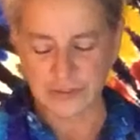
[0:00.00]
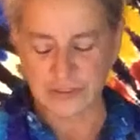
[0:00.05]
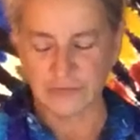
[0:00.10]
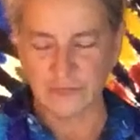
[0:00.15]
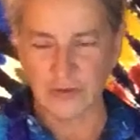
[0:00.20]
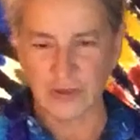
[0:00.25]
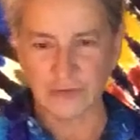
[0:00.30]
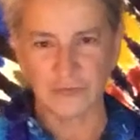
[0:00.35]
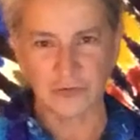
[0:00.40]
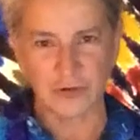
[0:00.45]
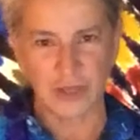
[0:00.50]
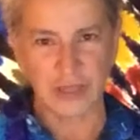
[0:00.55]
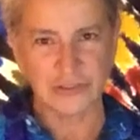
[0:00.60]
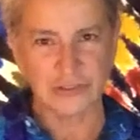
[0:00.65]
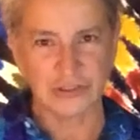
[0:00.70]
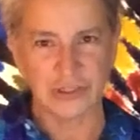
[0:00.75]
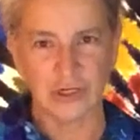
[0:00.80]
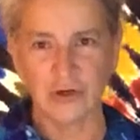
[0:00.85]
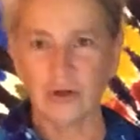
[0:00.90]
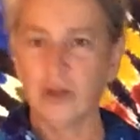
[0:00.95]
this event for
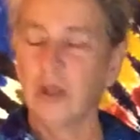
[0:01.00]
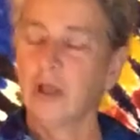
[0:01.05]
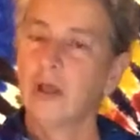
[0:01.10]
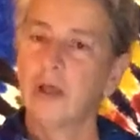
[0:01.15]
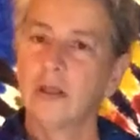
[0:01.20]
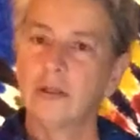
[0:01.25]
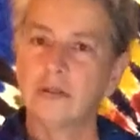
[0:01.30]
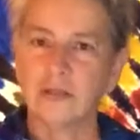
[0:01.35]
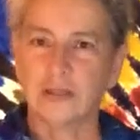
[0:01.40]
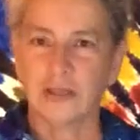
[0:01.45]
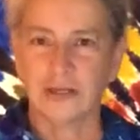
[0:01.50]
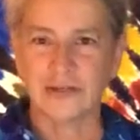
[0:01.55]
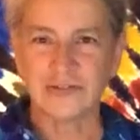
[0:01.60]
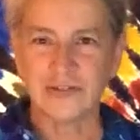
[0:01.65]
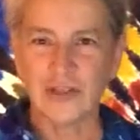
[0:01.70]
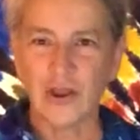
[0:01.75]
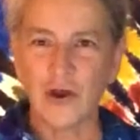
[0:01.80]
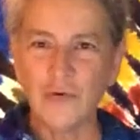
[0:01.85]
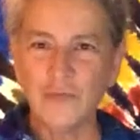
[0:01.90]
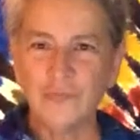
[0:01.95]
next year, let
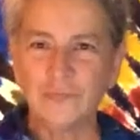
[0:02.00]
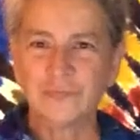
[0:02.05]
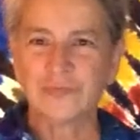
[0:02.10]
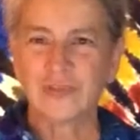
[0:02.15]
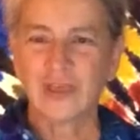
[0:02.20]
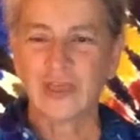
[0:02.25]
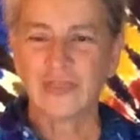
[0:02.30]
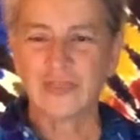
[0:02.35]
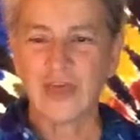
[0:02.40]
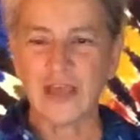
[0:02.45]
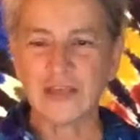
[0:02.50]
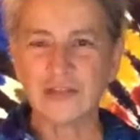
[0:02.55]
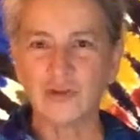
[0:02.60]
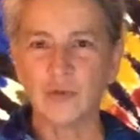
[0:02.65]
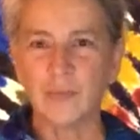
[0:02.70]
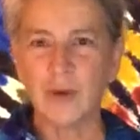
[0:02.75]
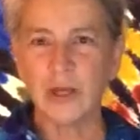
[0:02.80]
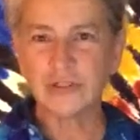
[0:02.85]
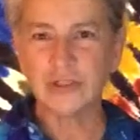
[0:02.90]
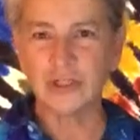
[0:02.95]
us know. Thanks
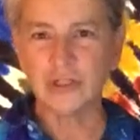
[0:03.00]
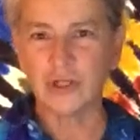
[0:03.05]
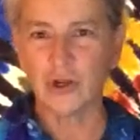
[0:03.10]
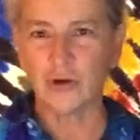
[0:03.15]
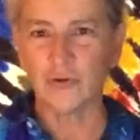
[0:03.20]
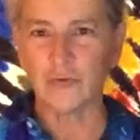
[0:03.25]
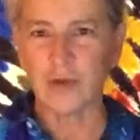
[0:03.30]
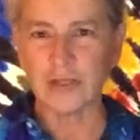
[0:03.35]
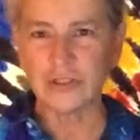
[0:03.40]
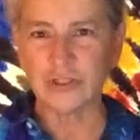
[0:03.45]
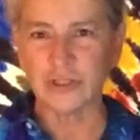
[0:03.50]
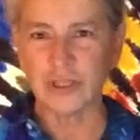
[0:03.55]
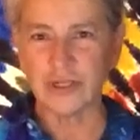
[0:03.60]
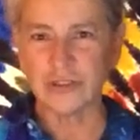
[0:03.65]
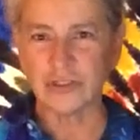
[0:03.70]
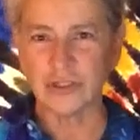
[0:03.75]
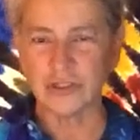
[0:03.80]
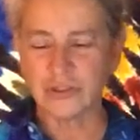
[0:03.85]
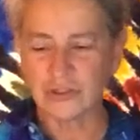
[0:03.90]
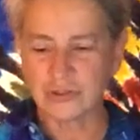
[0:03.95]
so much and
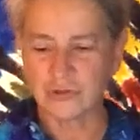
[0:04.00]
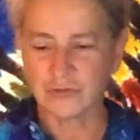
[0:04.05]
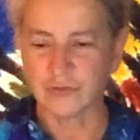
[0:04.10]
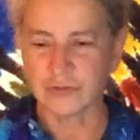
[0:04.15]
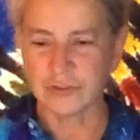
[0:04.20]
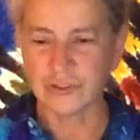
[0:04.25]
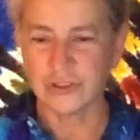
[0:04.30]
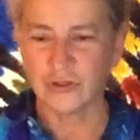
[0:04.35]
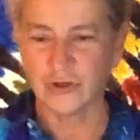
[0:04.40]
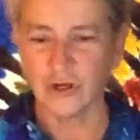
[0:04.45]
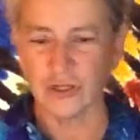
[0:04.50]
congratulations, Kristen